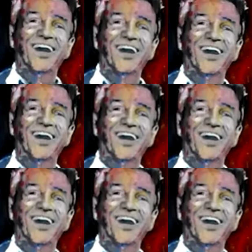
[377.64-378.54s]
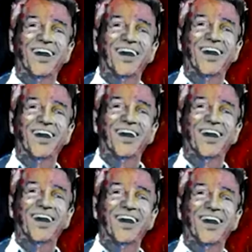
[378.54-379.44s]

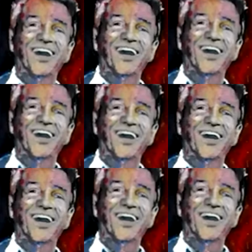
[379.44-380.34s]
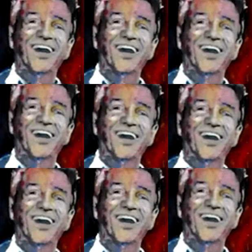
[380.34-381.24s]

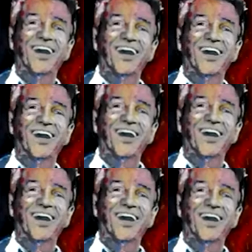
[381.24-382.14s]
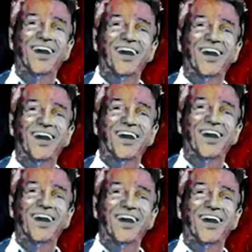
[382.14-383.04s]

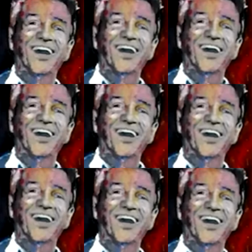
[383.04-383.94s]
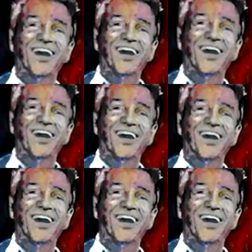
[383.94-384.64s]
[no speech]